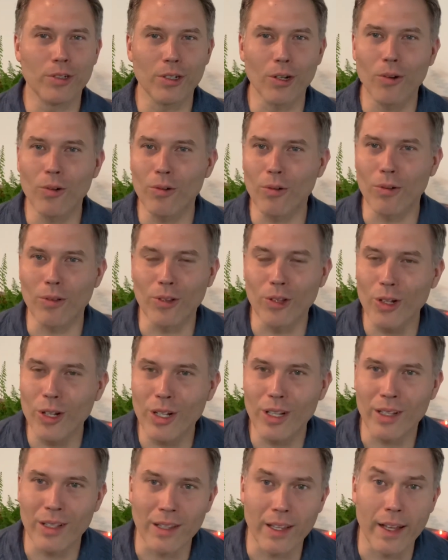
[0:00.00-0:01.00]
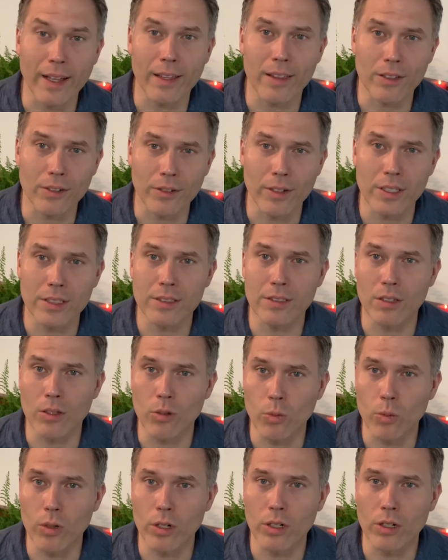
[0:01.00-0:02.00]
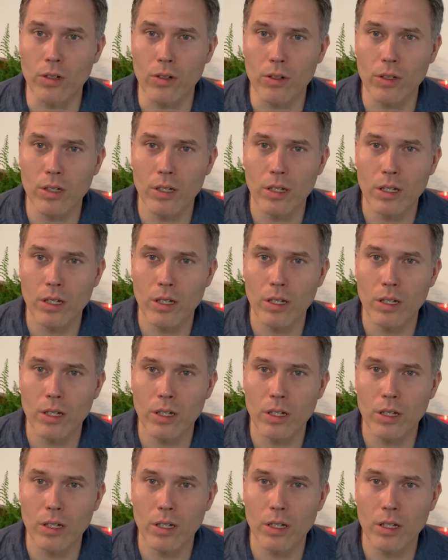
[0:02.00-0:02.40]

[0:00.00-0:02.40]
don't look like the rest of the world.